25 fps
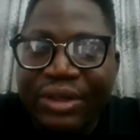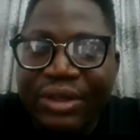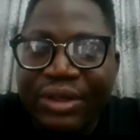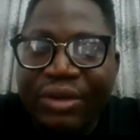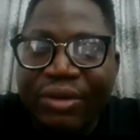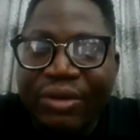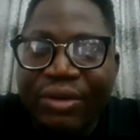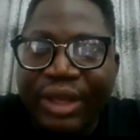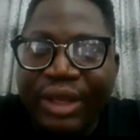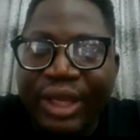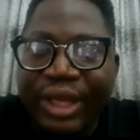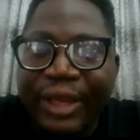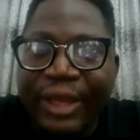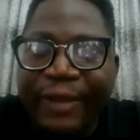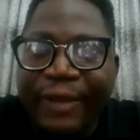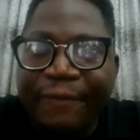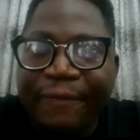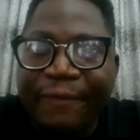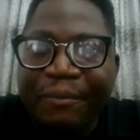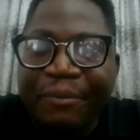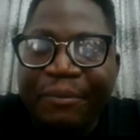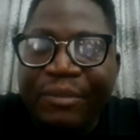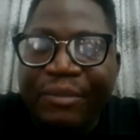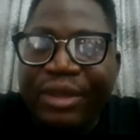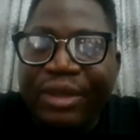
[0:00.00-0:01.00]
Okay?
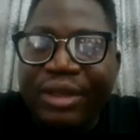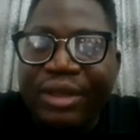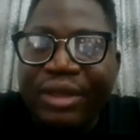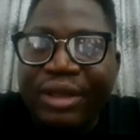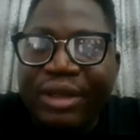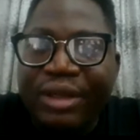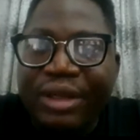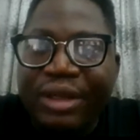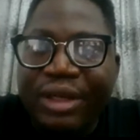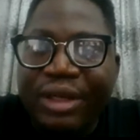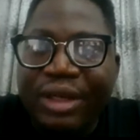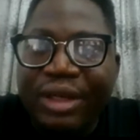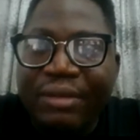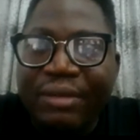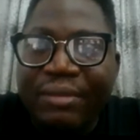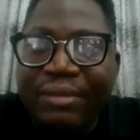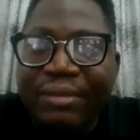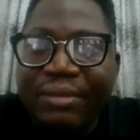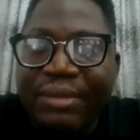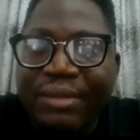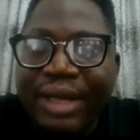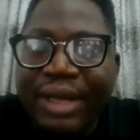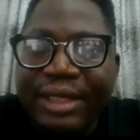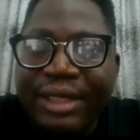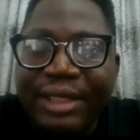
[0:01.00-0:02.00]

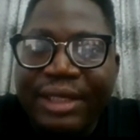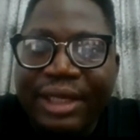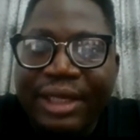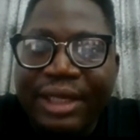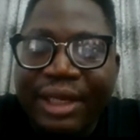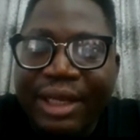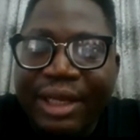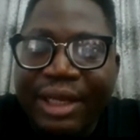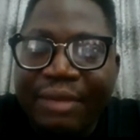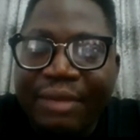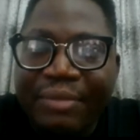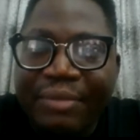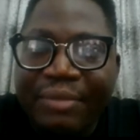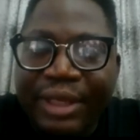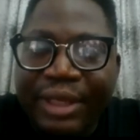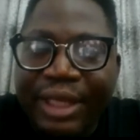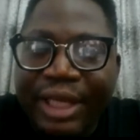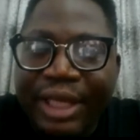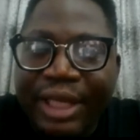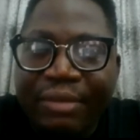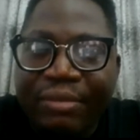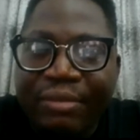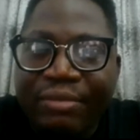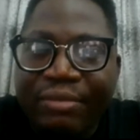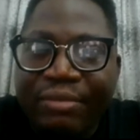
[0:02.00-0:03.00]
Andela
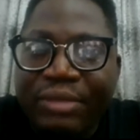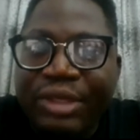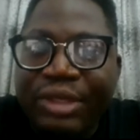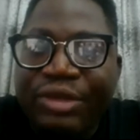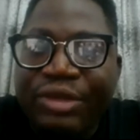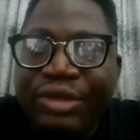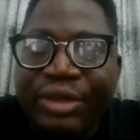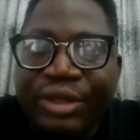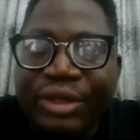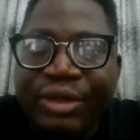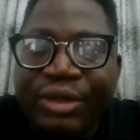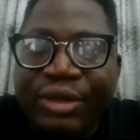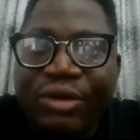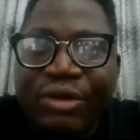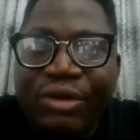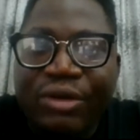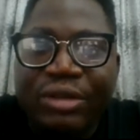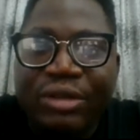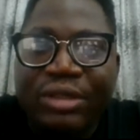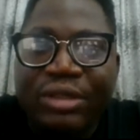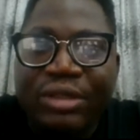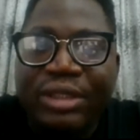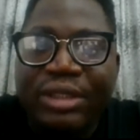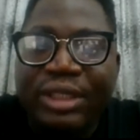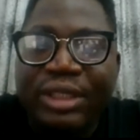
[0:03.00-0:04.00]
became a
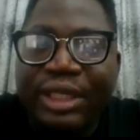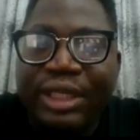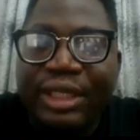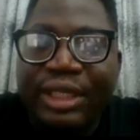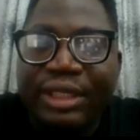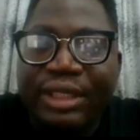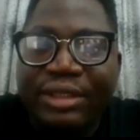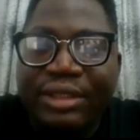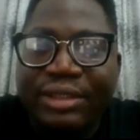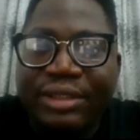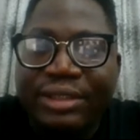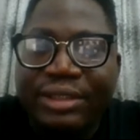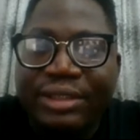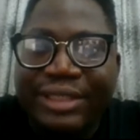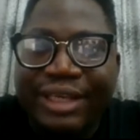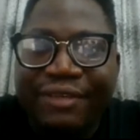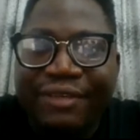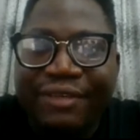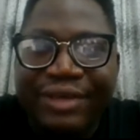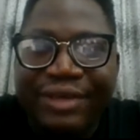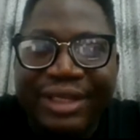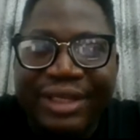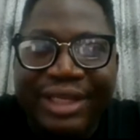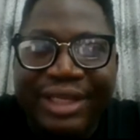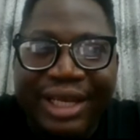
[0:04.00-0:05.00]
unicorn in
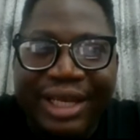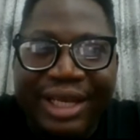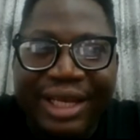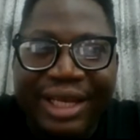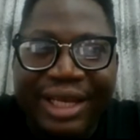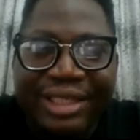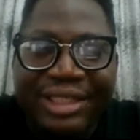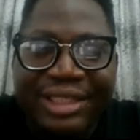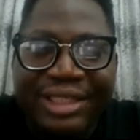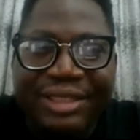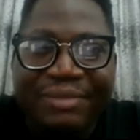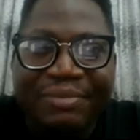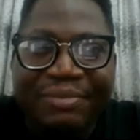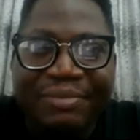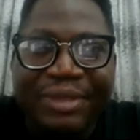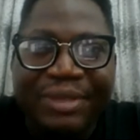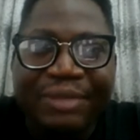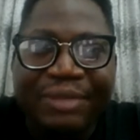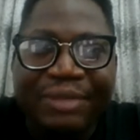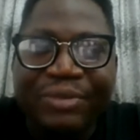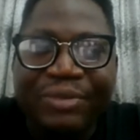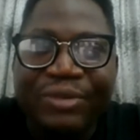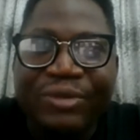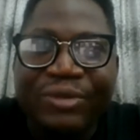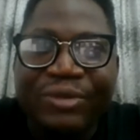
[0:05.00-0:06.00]
7 years.
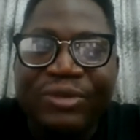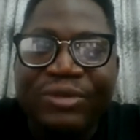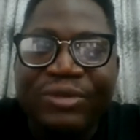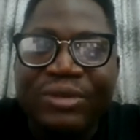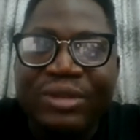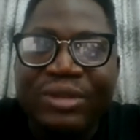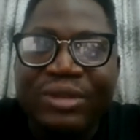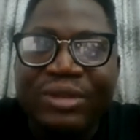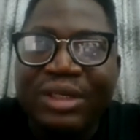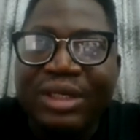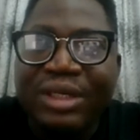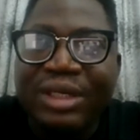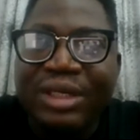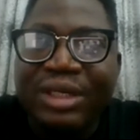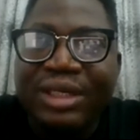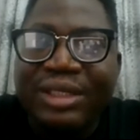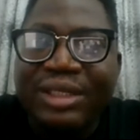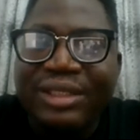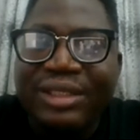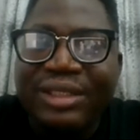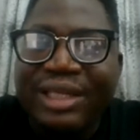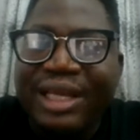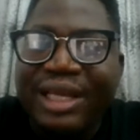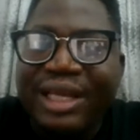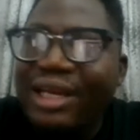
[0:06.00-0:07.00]

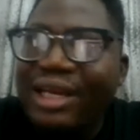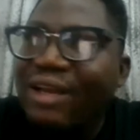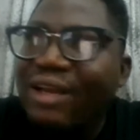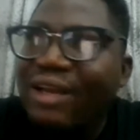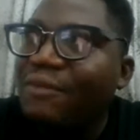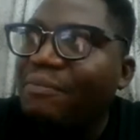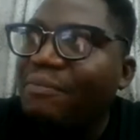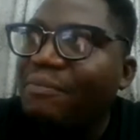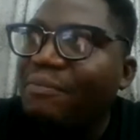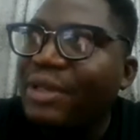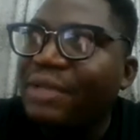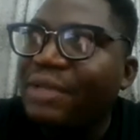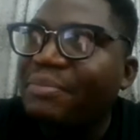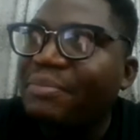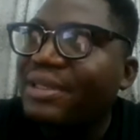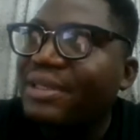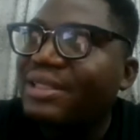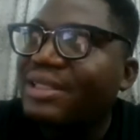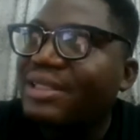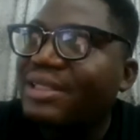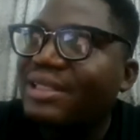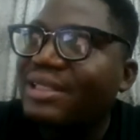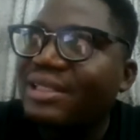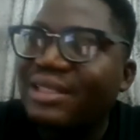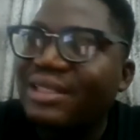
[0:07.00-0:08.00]
They are now big
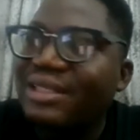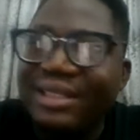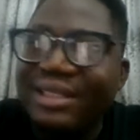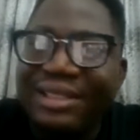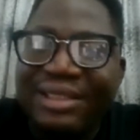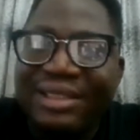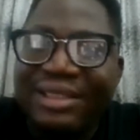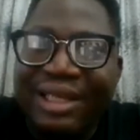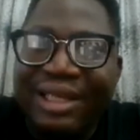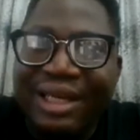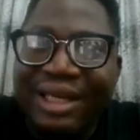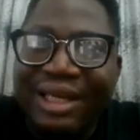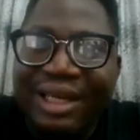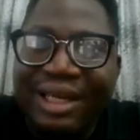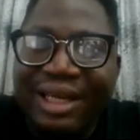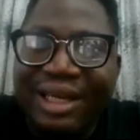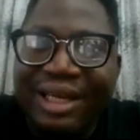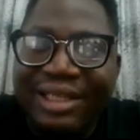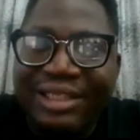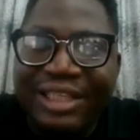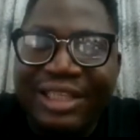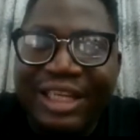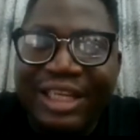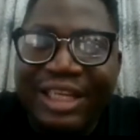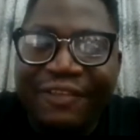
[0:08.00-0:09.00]
businesses that are
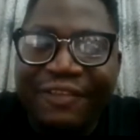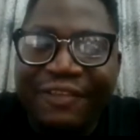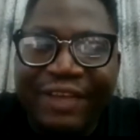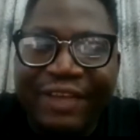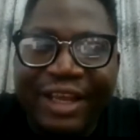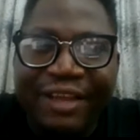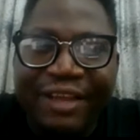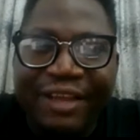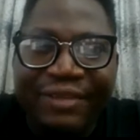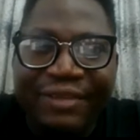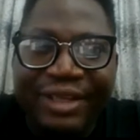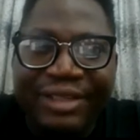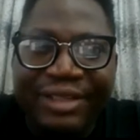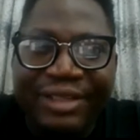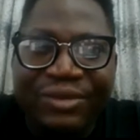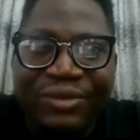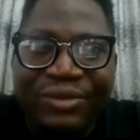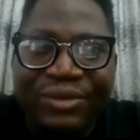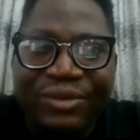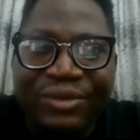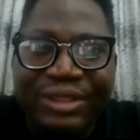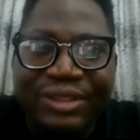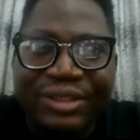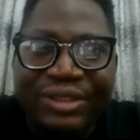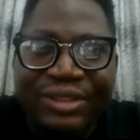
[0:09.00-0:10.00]
less than 5 years
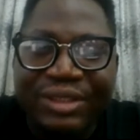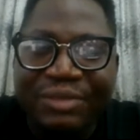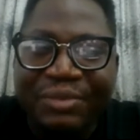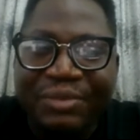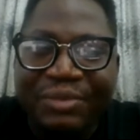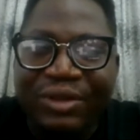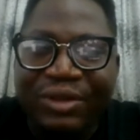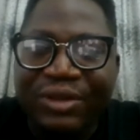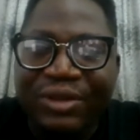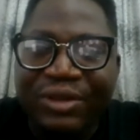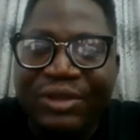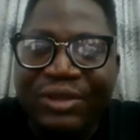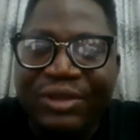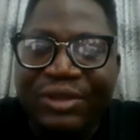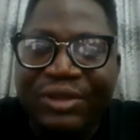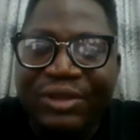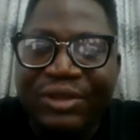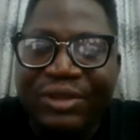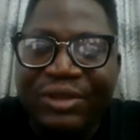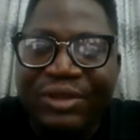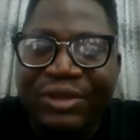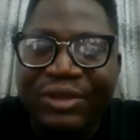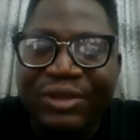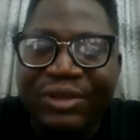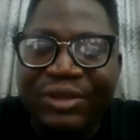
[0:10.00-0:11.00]
old just because of
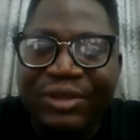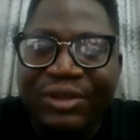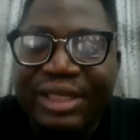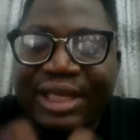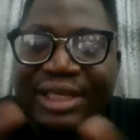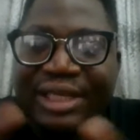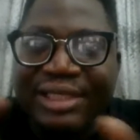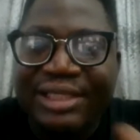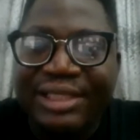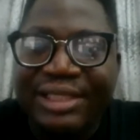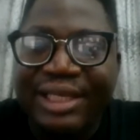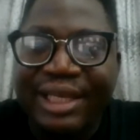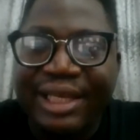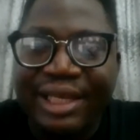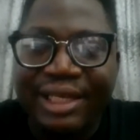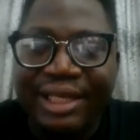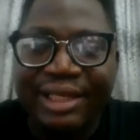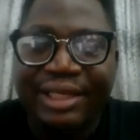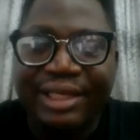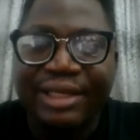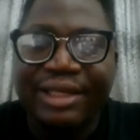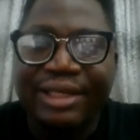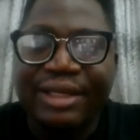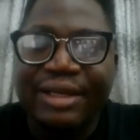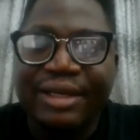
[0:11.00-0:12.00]
technology and
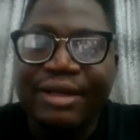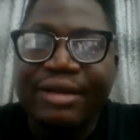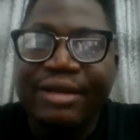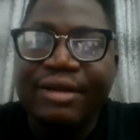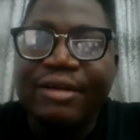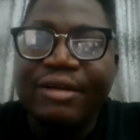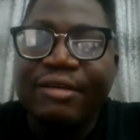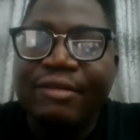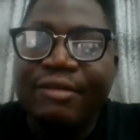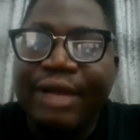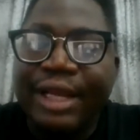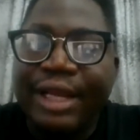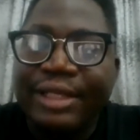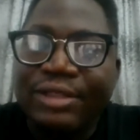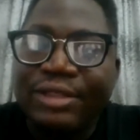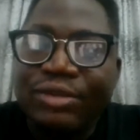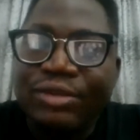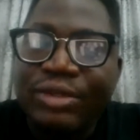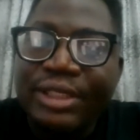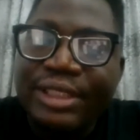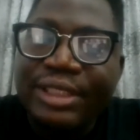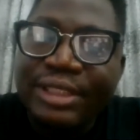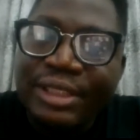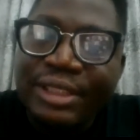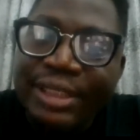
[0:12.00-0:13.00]
scaling, right? So
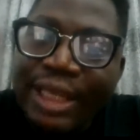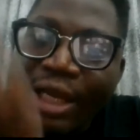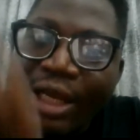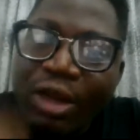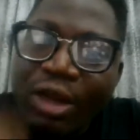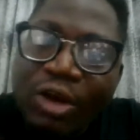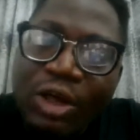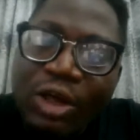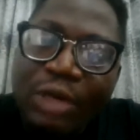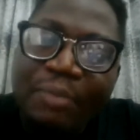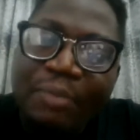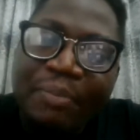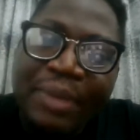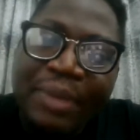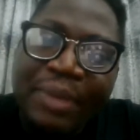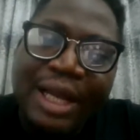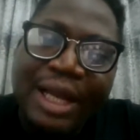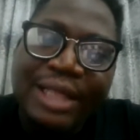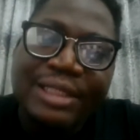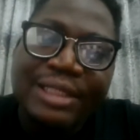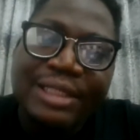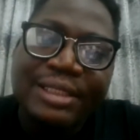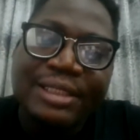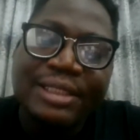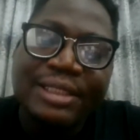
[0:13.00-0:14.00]
the second part